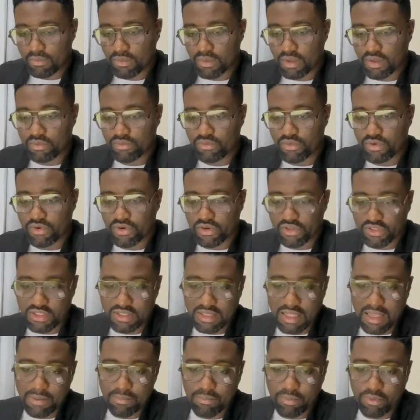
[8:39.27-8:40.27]
various
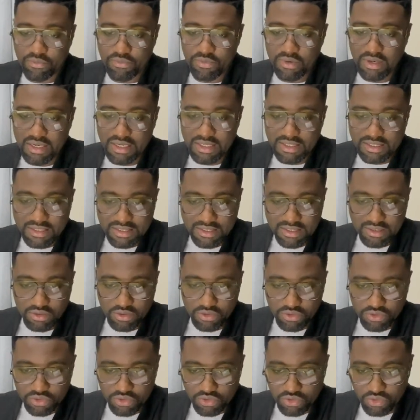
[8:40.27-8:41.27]
type of lists
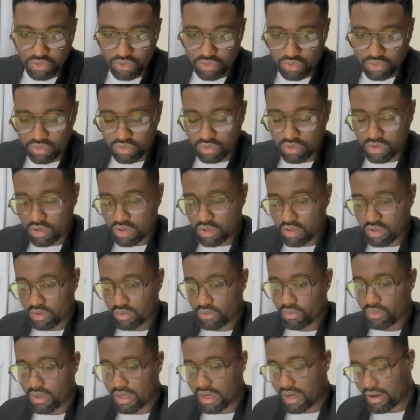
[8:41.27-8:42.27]
also.
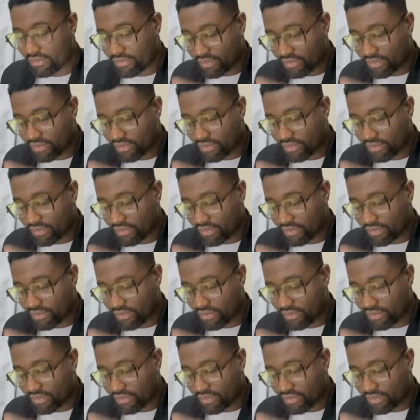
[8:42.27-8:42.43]
We have